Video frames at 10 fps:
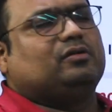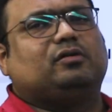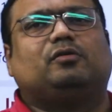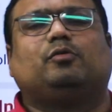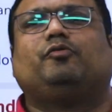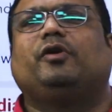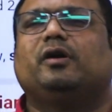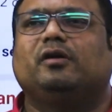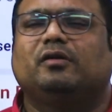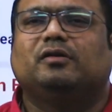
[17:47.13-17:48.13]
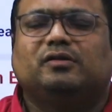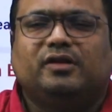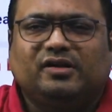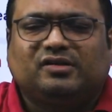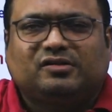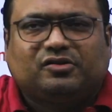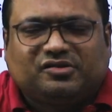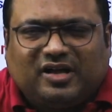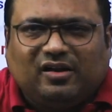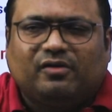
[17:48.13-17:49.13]
where they
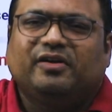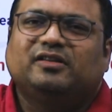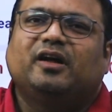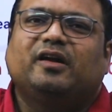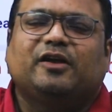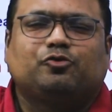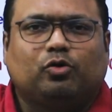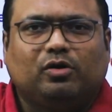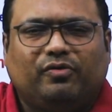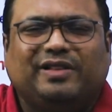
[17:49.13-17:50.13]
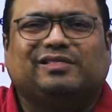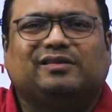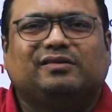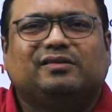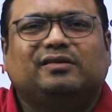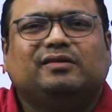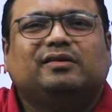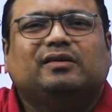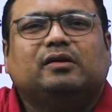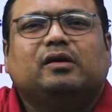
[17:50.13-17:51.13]
sell away their natural wealth,
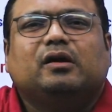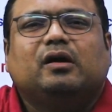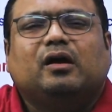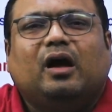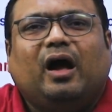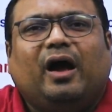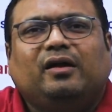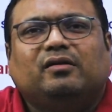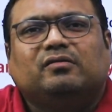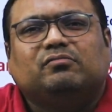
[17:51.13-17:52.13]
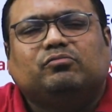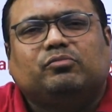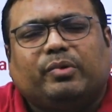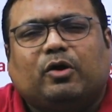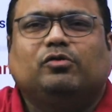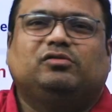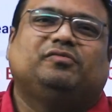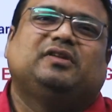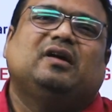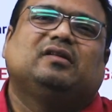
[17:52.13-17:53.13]
and because
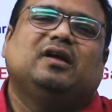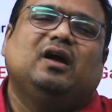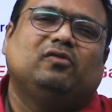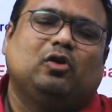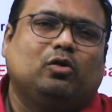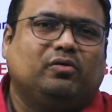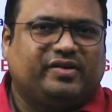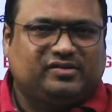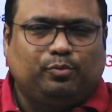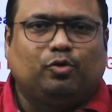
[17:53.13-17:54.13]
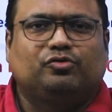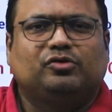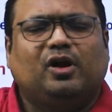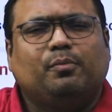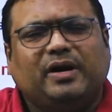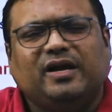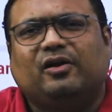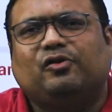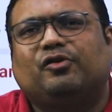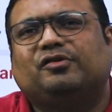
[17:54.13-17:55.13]
of that they have a lot of exports. There are many
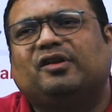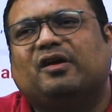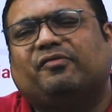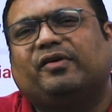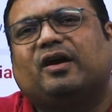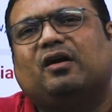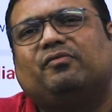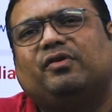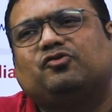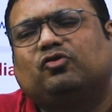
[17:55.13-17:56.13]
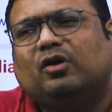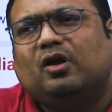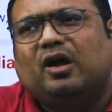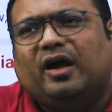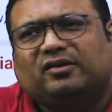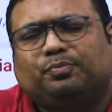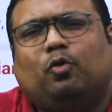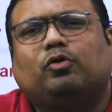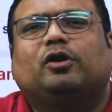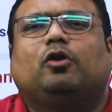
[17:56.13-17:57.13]
countries in Africa which
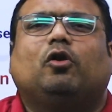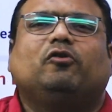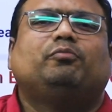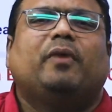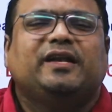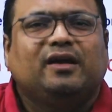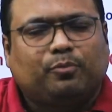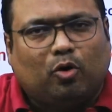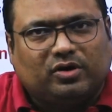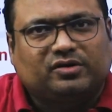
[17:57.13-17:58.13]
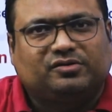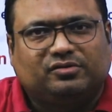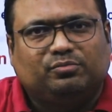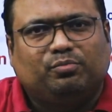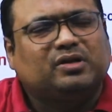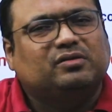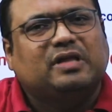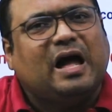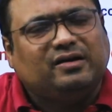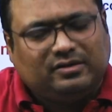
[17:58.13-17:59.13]
export a lot of mining products, but
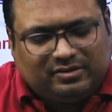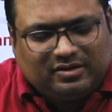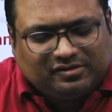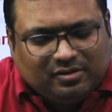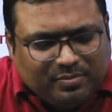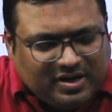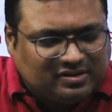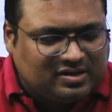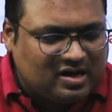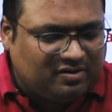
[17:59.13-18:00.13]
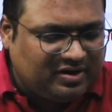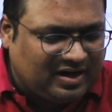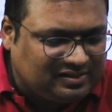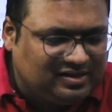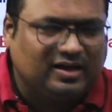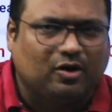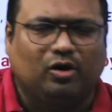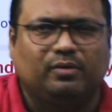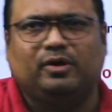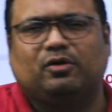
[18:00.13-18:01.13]
that doesn't mean they have a healthy
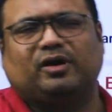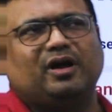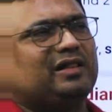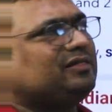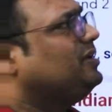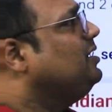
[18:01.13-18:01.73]
economy or a healthy